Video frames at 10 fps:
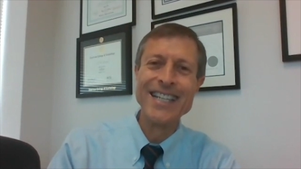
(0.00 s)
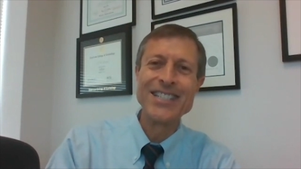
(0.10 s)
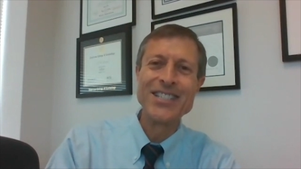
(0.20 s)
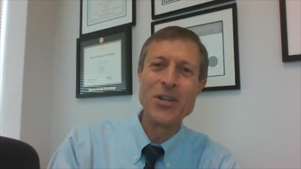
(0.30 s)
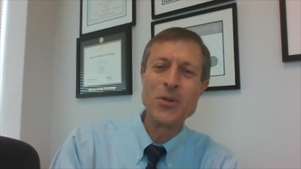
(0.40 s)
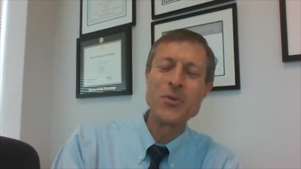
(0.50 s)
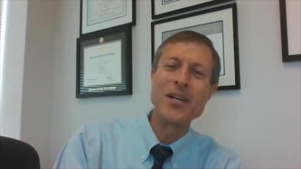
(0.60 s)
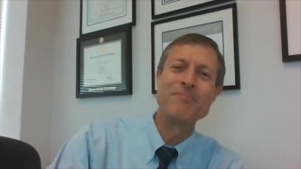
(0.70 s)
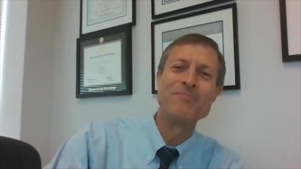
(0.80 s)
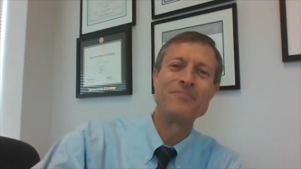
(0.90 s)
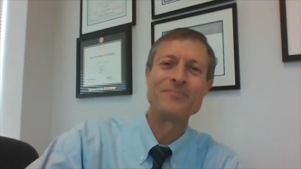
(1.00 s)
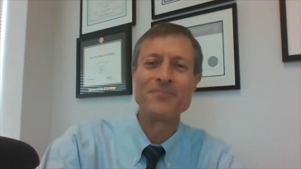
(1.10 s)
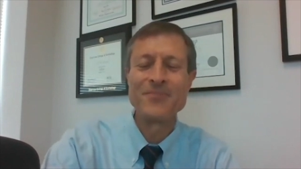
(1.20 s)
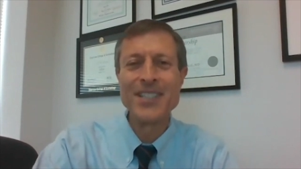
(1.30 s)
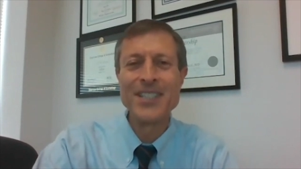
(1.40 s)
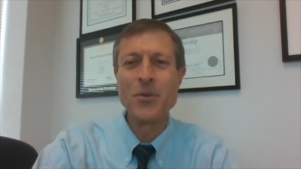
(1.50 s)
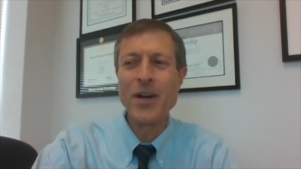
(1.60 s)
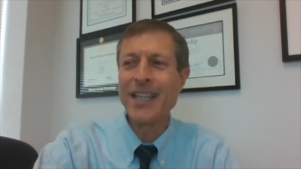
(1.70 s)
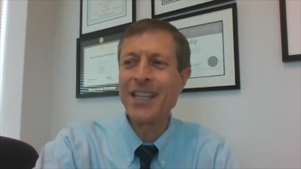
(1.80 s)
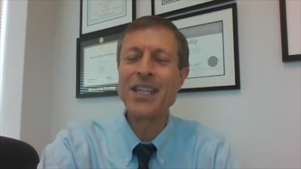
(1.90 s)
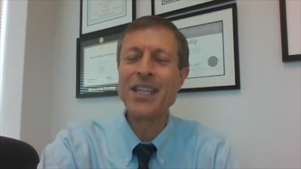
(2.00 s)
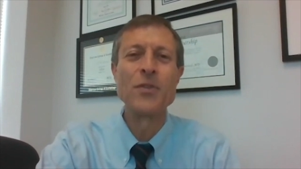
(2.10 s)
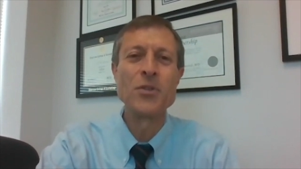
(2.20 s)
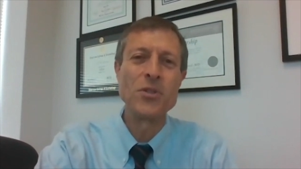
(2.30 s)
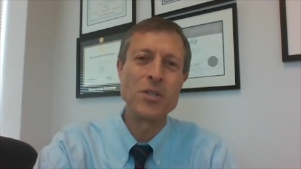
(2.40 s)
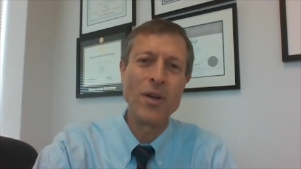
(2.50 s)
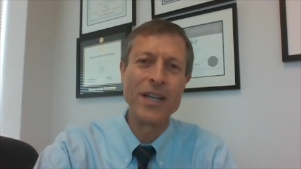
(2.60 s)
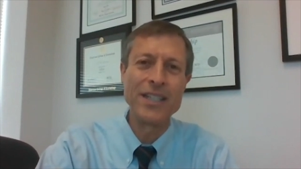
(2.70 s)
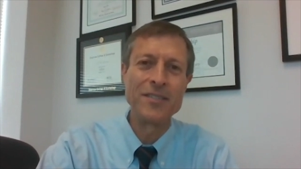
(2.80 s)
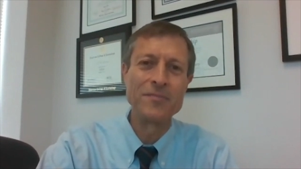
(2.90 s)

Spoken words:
So I think the future is bright.